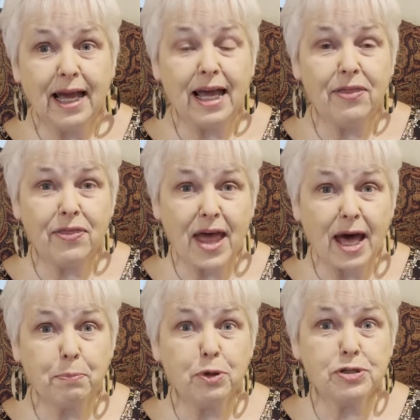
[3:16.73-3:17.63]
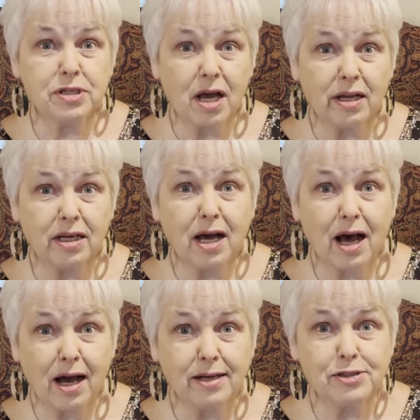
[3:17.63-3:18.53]
and that persona
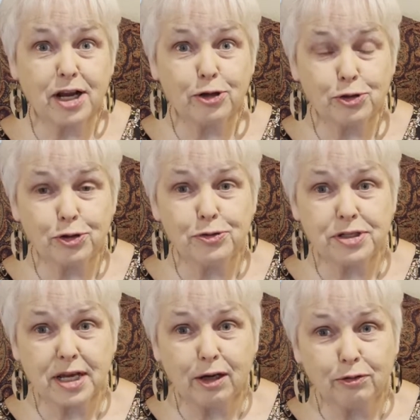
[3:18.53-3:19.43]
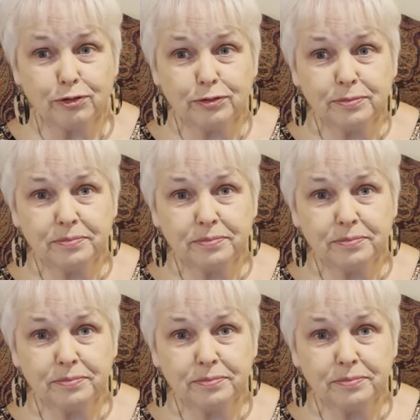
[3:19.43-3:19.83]
hides our true self.